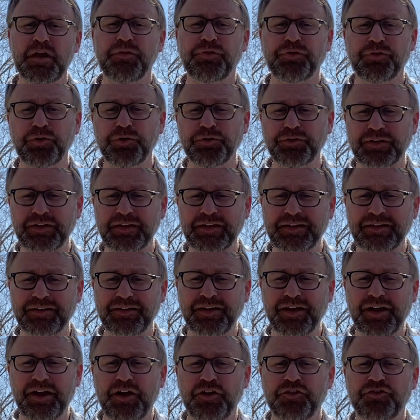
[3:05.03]
Thirdly,
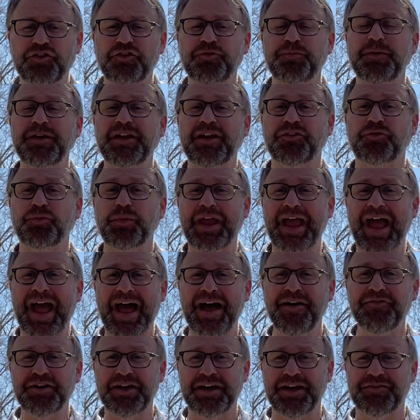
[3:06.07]
just because we
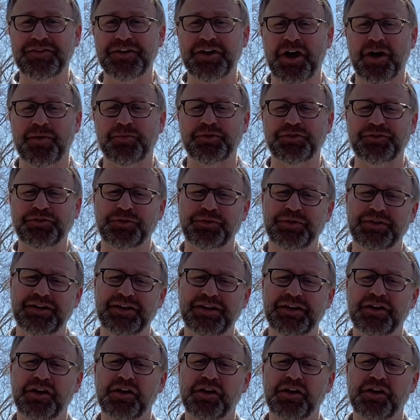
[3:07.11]
haven't had the opportunity to